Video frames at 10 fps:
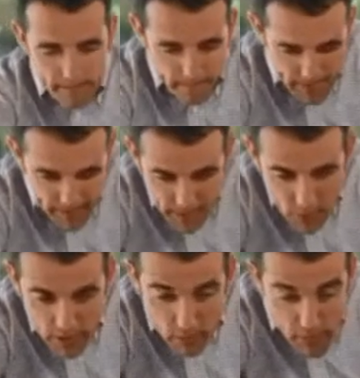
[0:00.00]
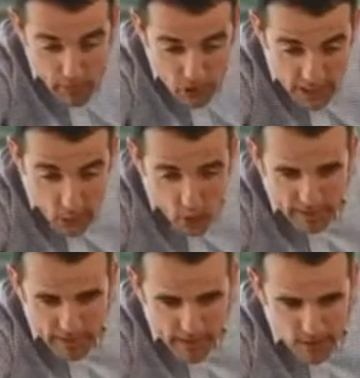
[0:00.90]
First, we swirl the
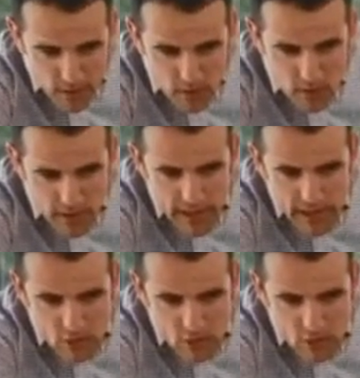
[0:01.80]
glass of wine, and